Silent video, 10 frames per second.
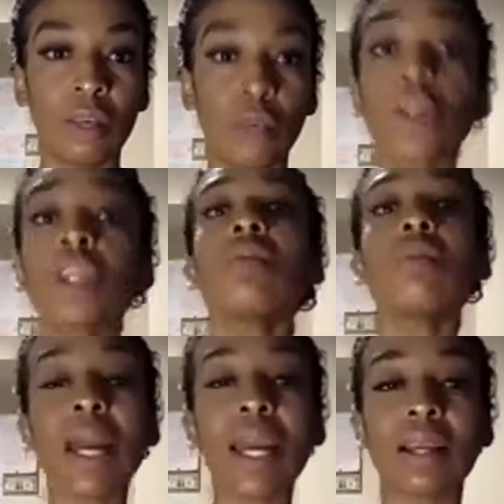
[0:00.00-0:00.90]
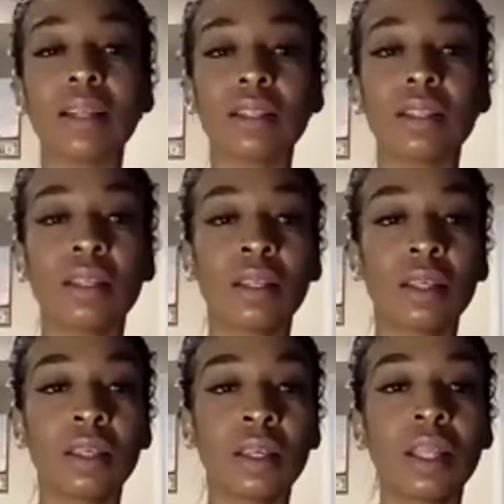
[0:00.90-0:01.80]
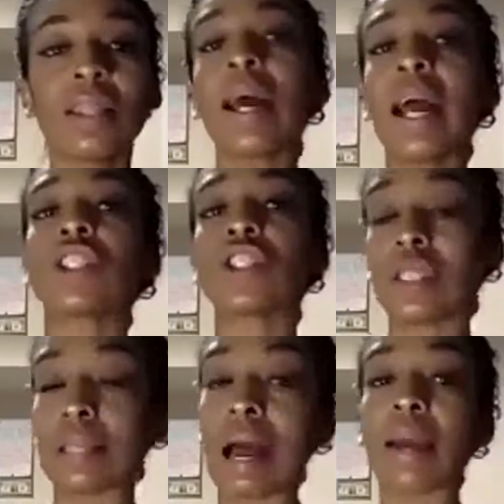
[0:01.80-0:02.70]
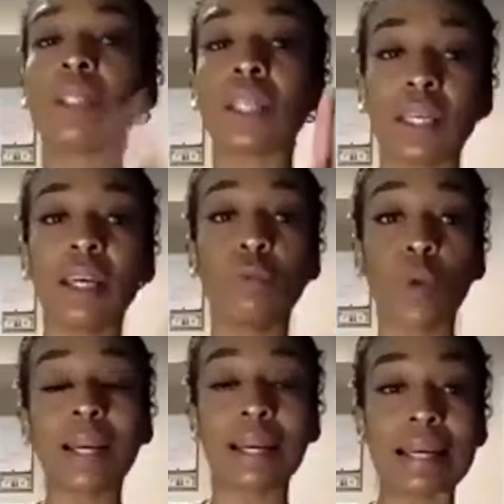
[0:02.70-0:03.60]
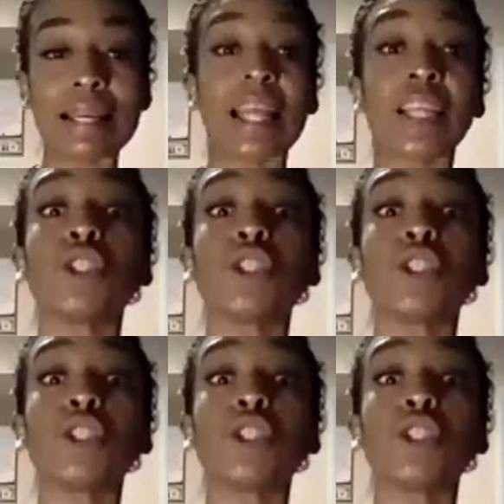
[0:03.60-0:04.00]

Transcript: Will you wait the extra time to get what it is that